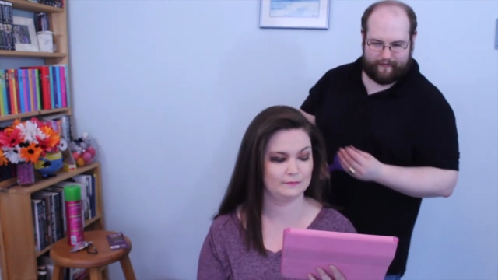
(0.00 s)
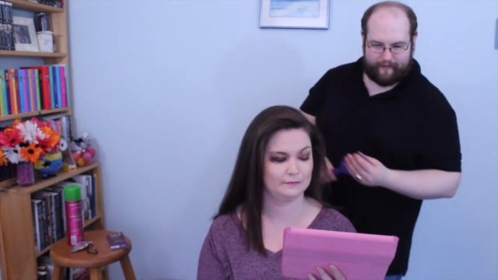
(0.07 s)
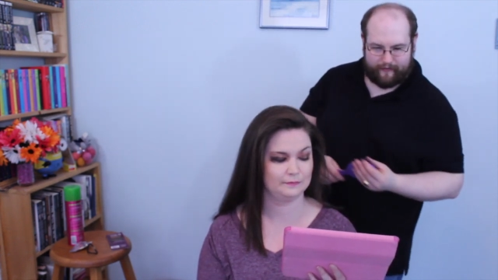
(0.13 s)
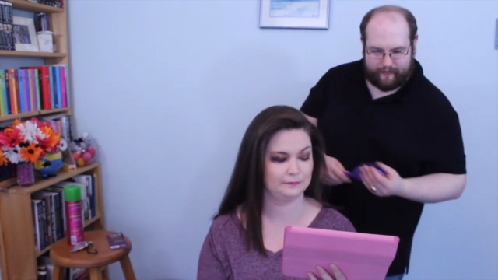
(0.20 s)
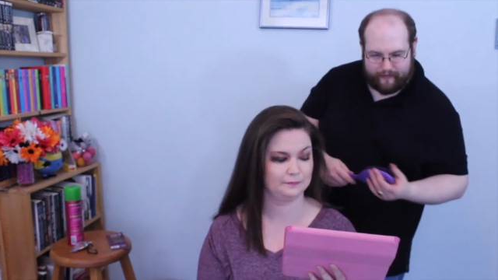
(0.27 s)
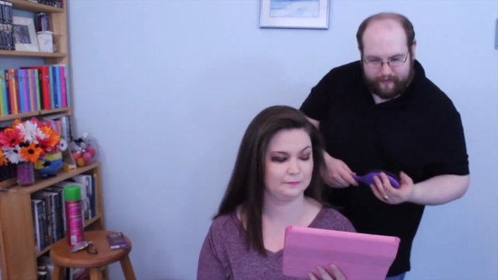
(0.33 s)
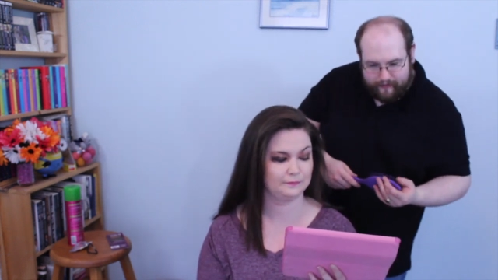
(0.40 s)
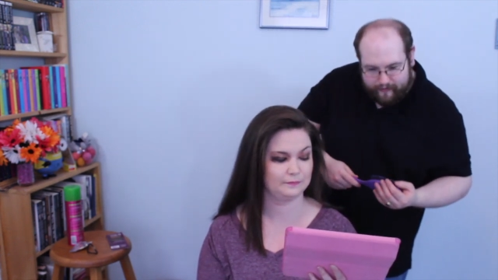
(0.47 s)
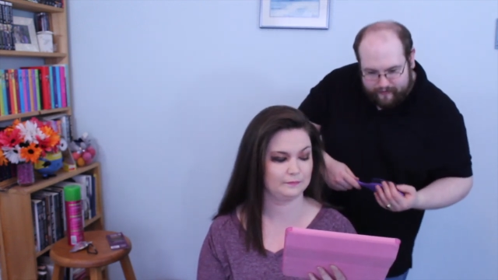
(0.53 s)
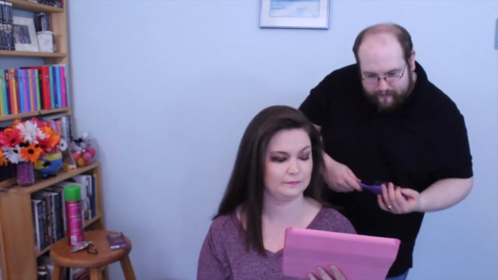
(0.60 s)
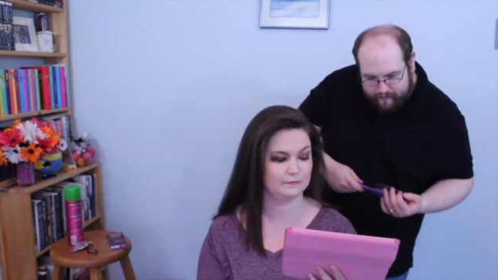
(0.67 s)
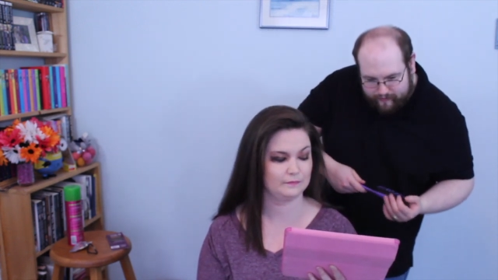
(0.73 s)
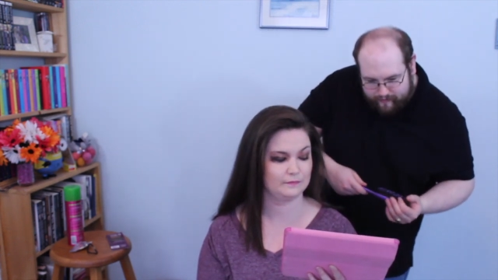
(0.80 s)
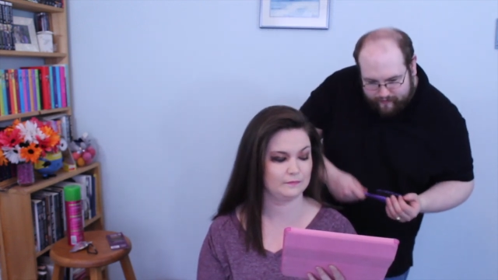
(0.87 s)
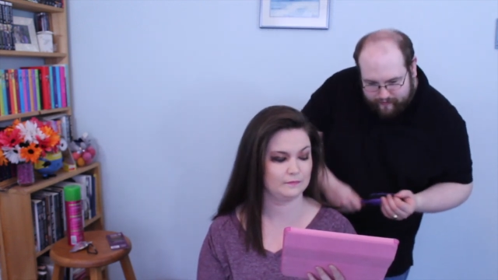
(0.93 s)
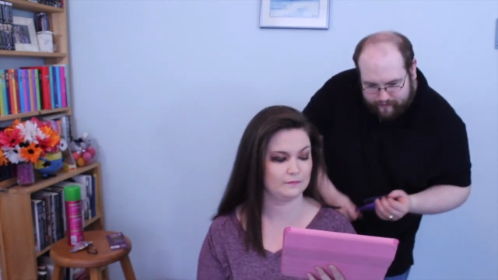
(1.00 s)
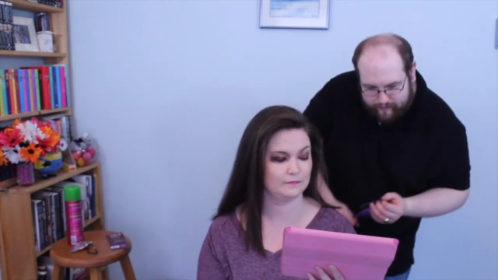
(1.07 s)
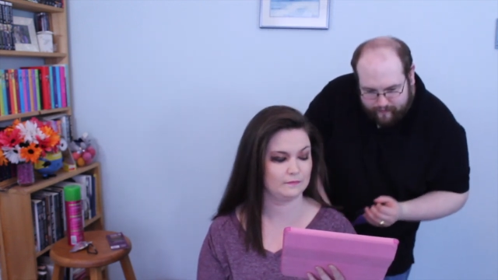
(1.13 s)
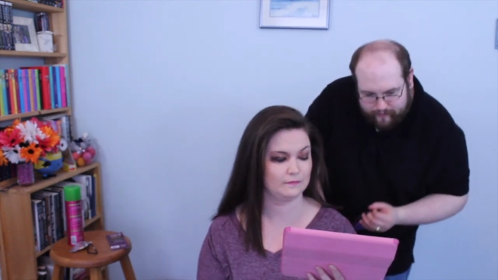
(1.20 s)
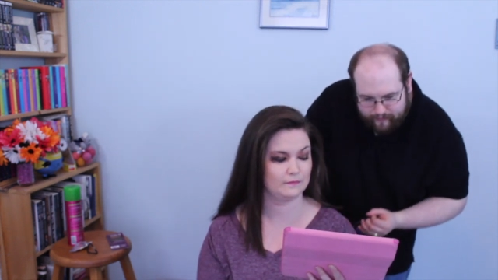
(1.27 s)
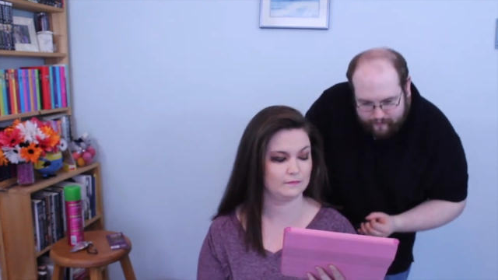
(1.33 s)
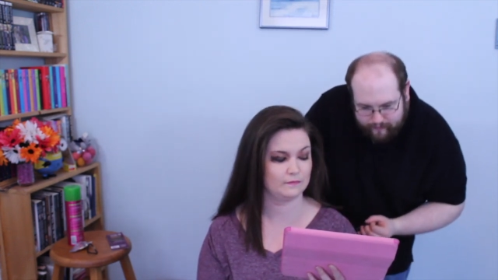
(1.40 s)

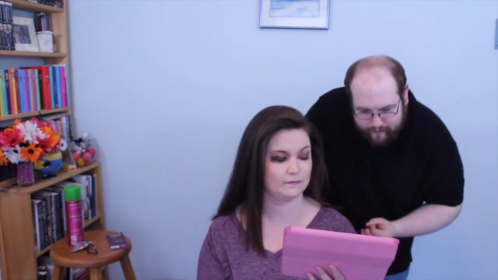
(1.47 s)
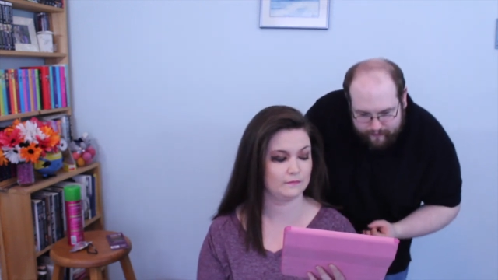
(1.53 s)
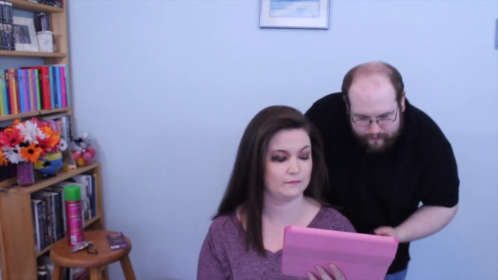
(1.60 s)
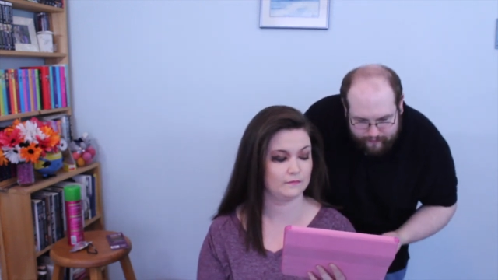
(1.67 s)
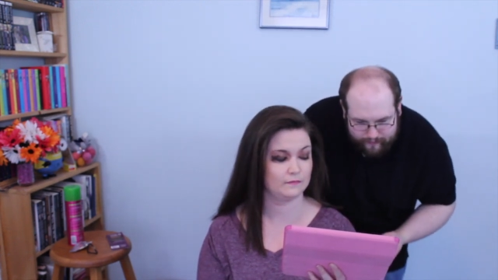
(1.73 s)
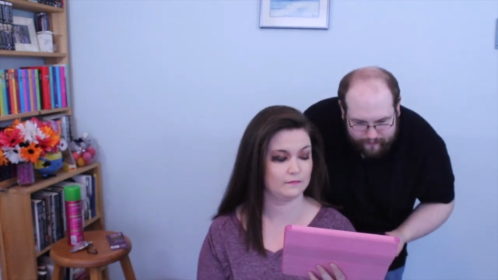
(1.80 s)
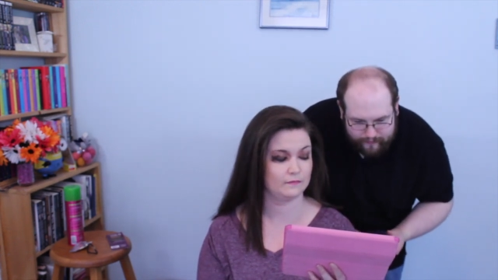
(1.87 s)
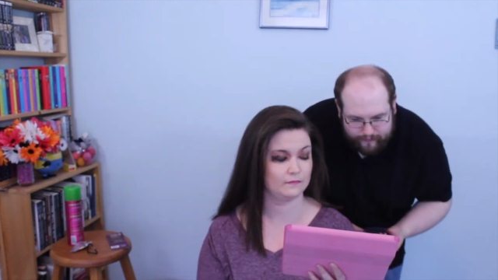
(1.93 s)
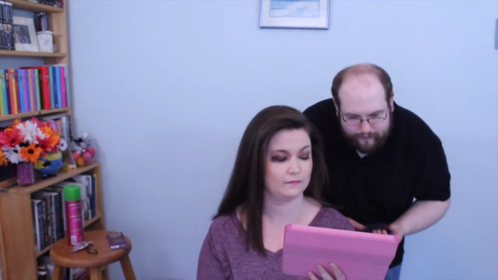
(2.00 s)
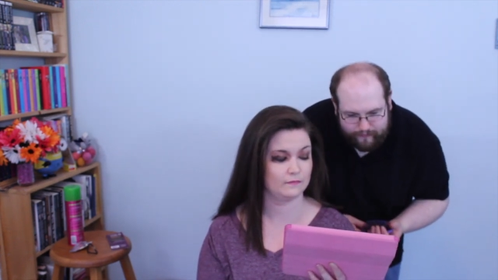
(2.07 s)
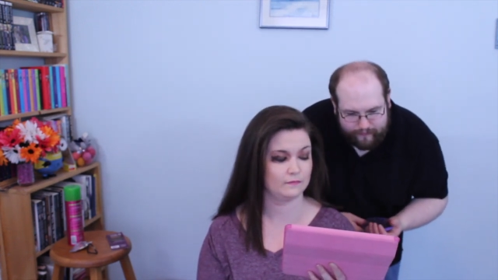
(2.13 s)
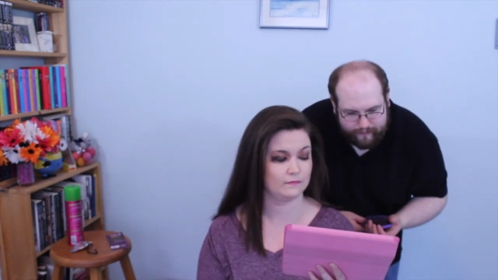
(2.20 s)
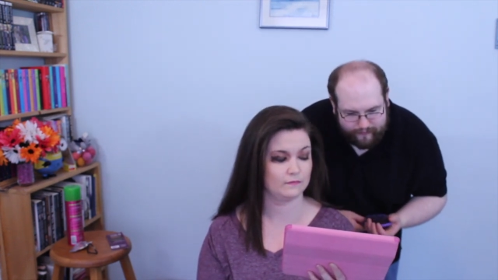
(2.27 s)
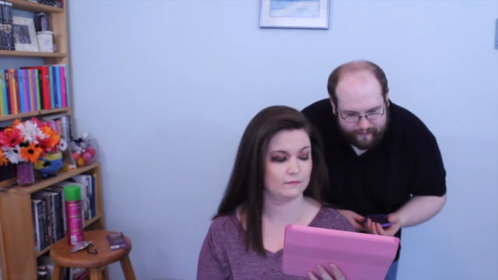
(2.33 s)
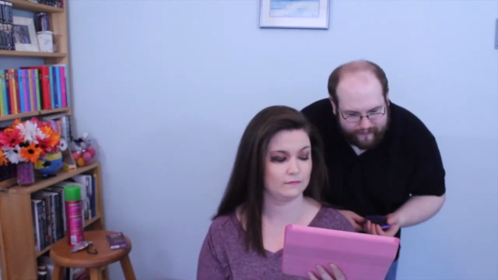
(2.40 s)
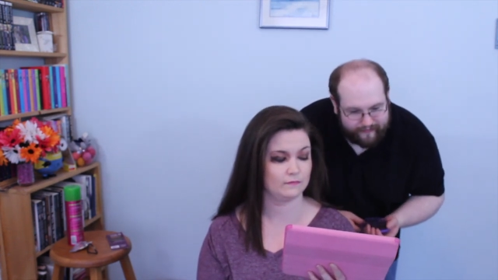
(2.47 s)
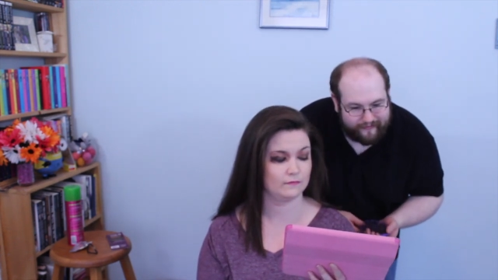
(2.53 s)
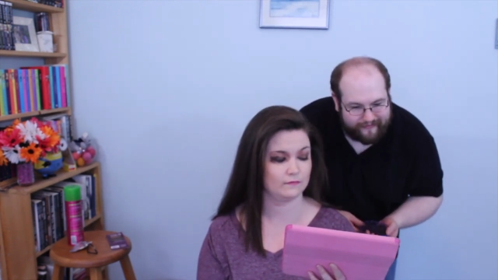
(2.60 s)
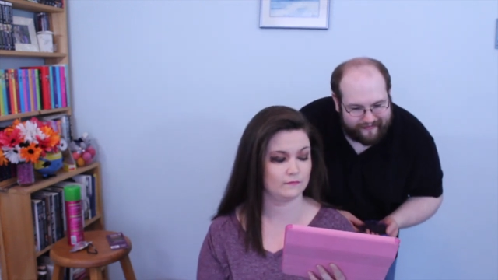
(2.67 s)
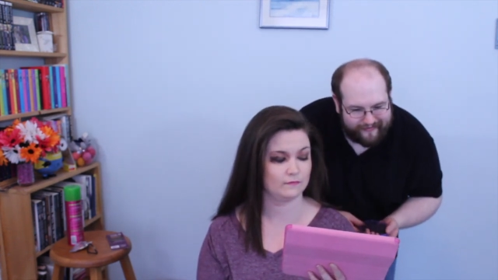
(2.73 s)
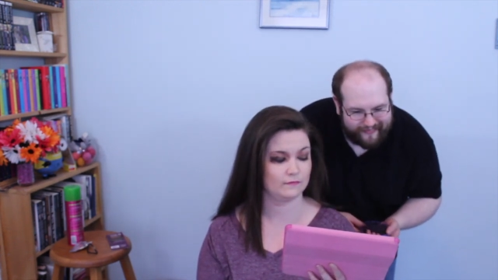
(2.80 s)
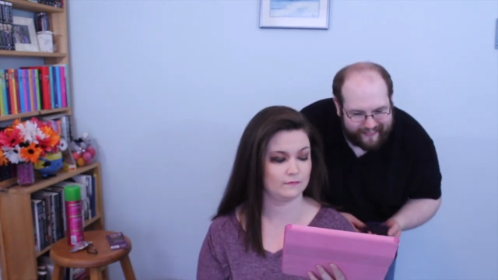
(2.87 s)

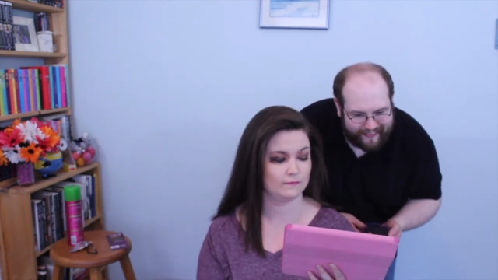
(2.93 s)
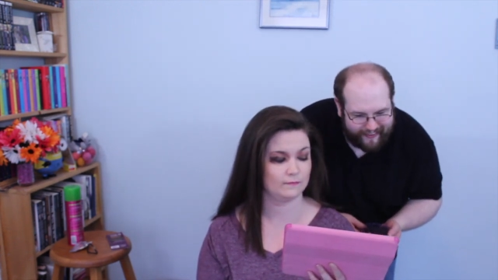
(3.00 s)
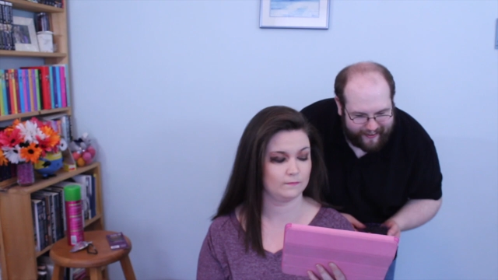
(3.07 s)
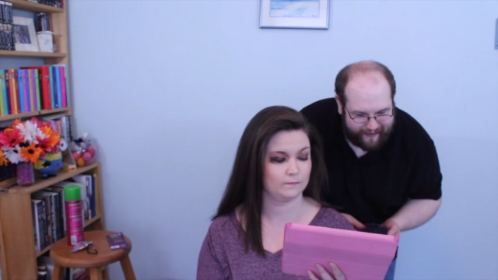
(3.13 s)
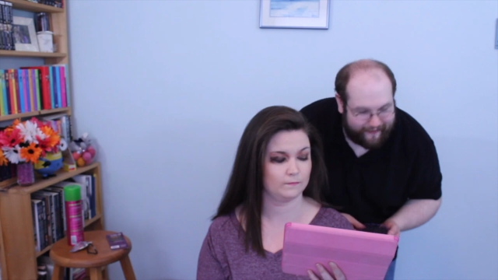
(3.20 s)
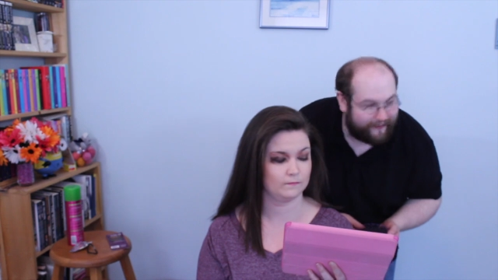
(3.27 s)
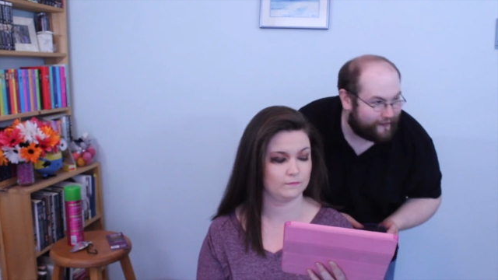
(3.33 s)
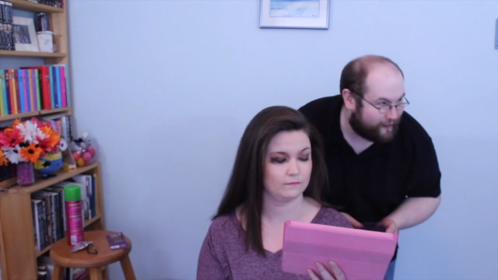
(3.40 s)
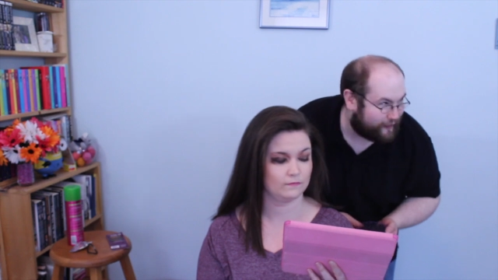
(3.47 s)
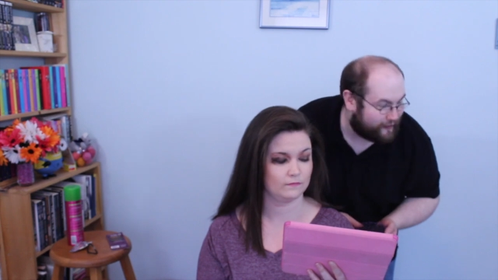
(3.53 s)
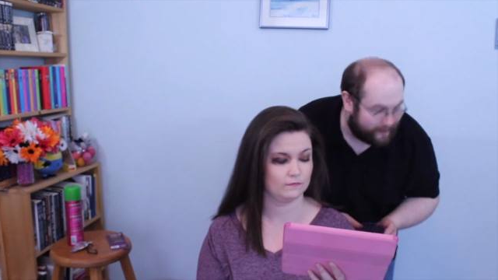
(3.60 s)
No one is speaking in this clip.